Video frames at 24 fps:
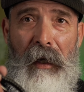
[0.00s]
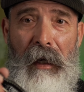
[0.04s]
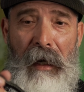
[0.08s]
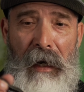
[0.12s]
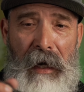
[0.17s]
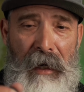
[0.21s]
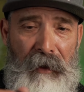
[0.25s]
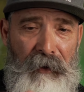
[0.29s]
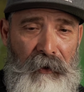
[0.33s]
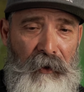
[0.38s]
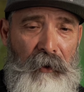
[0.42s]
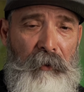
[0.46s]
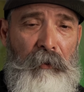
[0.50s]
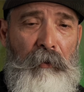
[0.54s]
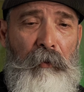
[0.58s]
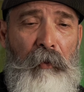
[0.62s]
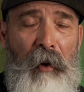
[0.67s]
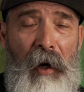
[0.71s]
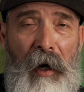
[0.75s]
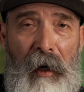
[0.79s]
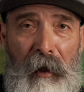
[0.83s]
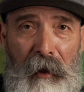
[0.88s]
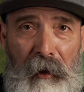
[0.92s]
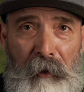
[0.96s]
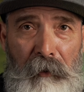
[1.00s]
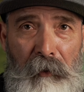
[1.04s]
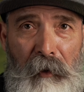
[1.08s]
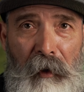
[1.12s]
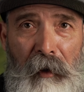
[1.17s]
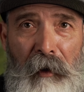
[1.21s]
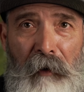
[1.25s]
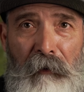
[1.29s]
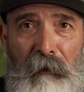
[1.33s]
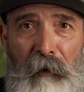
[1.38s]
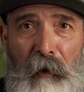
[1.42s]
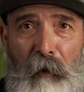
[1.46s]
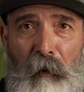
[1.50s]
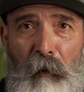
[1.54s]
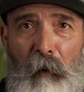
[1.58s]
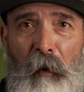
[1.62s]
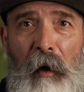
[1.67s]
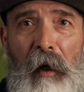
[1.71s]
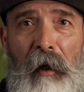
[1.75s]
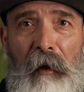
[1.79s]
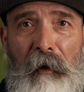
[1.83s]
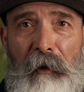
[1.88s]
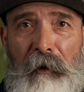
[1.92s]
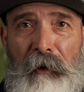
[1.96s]
at the bottom of your
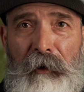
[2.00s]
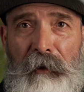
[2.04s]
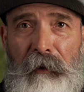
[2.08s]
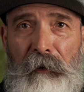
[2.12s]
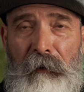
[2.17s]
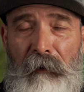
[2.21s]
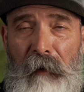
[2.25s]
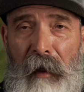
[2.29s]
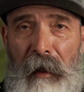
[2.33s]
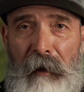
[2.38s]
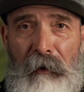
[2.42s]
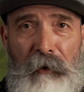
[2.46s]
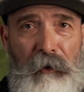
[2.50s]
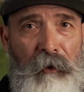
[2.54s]
waters, right?